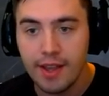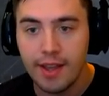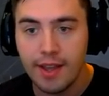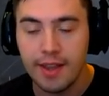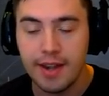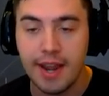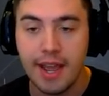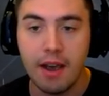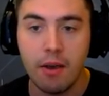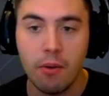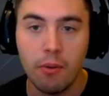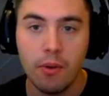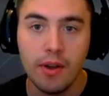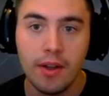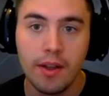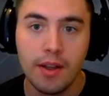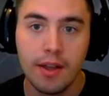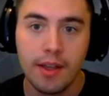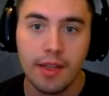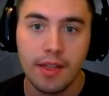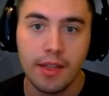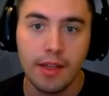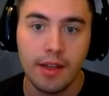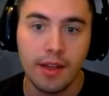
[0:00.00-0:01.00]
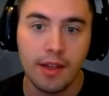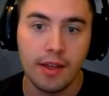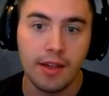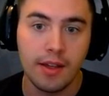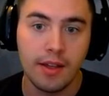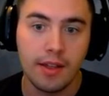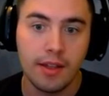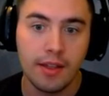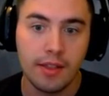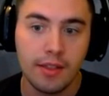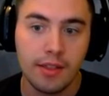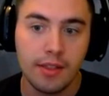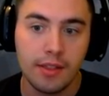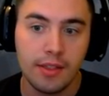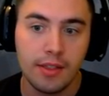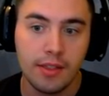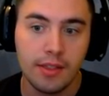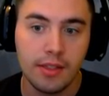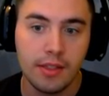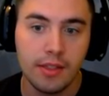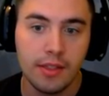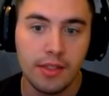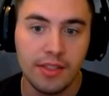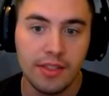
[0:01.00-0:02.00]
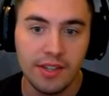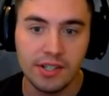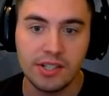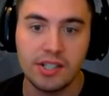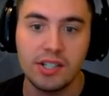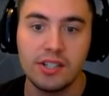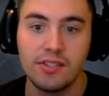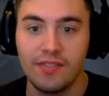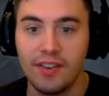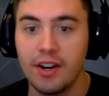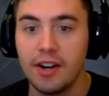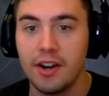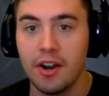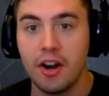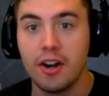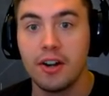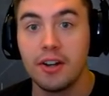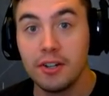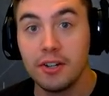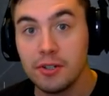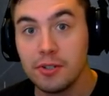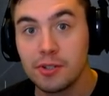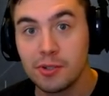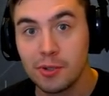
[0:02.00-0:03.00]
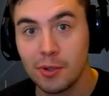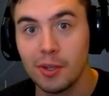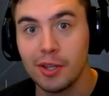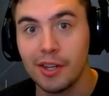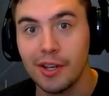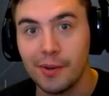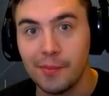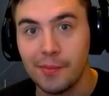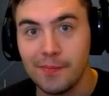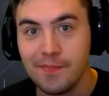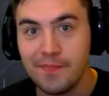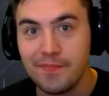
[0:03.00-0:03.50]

Now, this is very hard to do solo.